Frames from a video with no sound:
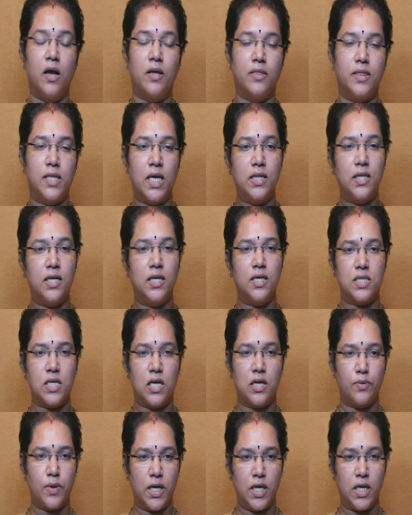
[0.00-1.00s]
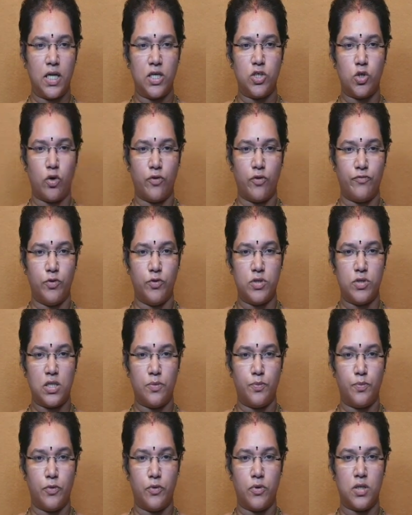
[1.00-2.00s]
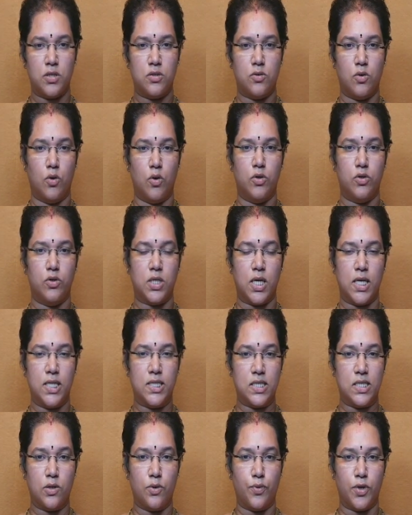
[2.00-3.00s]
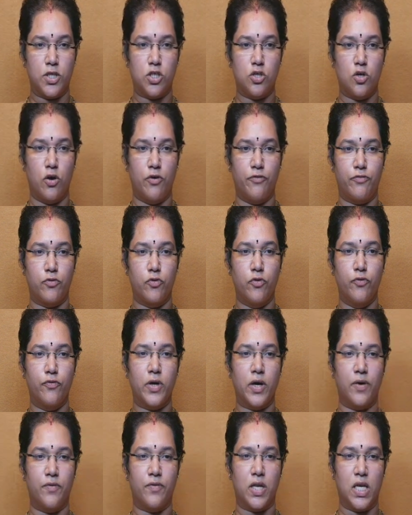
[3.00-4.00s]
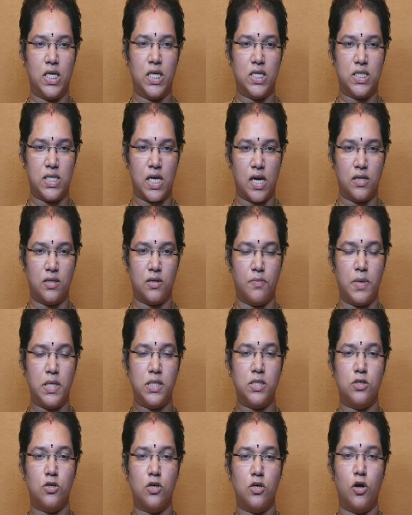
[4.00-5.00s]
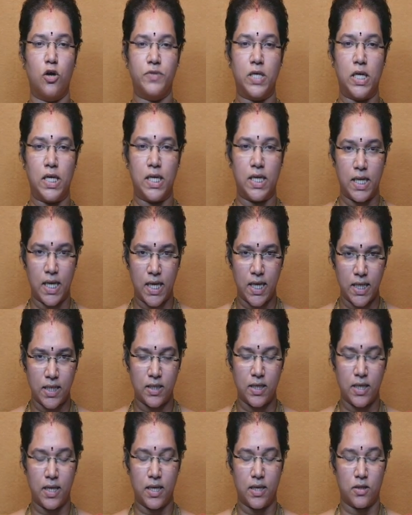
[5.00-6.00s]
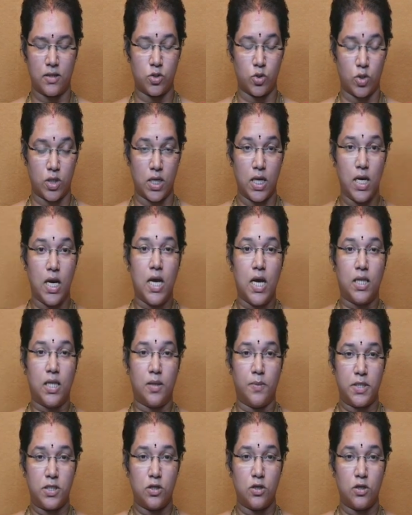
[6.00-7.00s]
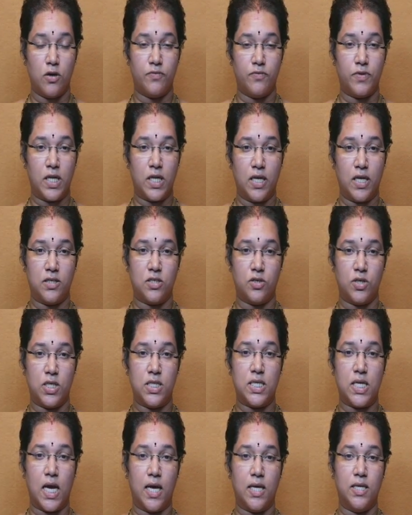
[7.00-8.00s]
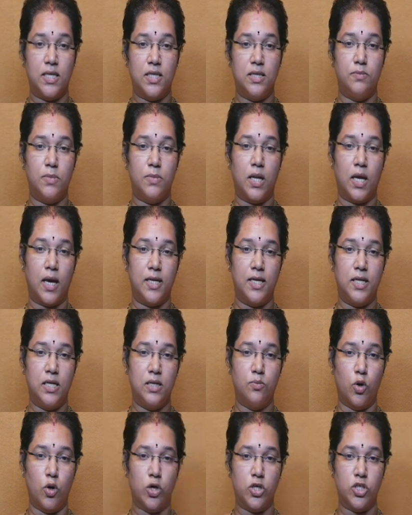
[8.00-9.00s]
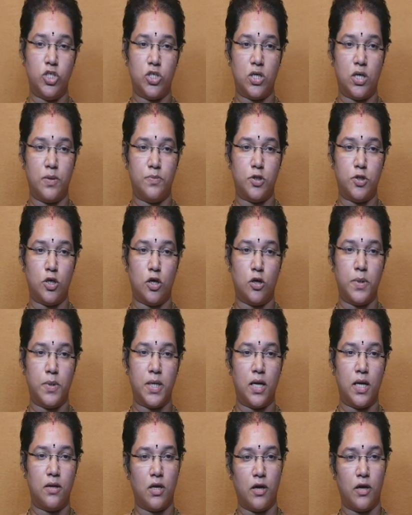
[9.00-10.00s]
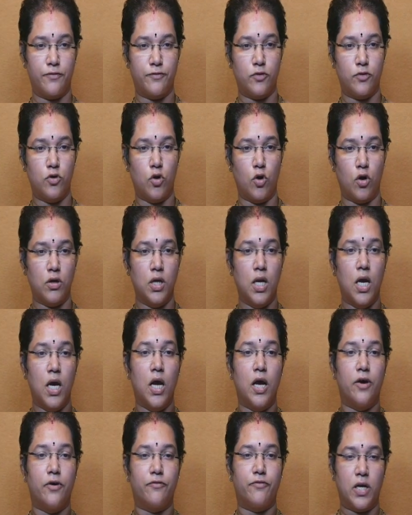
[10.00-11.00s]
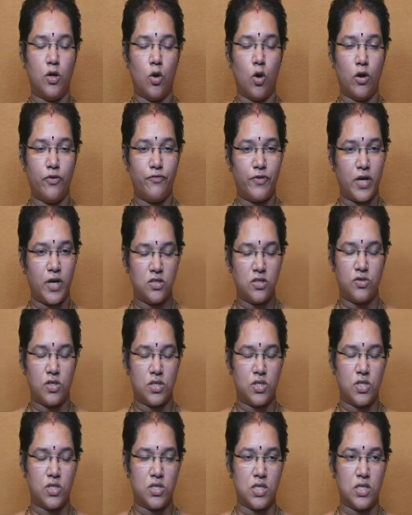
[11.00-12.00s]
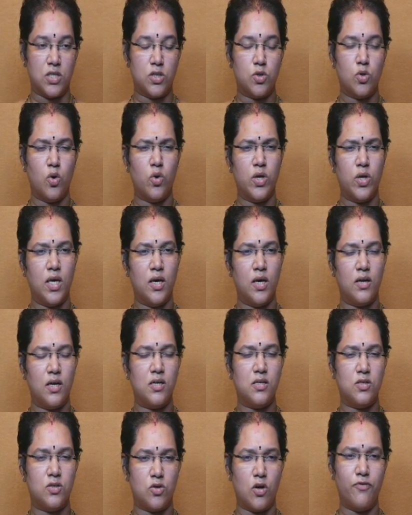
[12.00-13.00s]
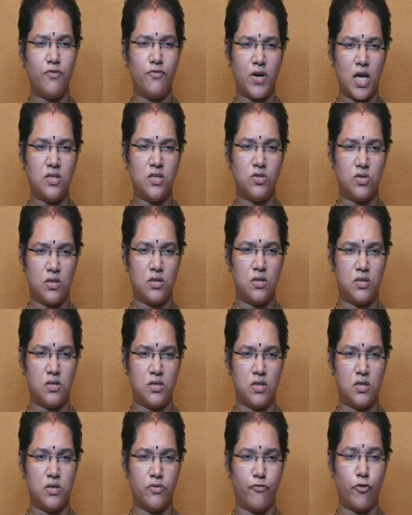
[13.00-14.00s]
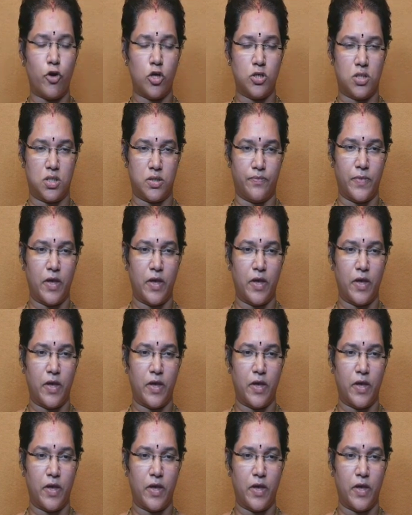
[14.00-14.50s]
Then the disadvantage of using the porous hollow tiles in question of roof covering is that the material of the the material of the latter is highly moisture absorbing and therefore not frost resistant. So here it is not frost resistant, frost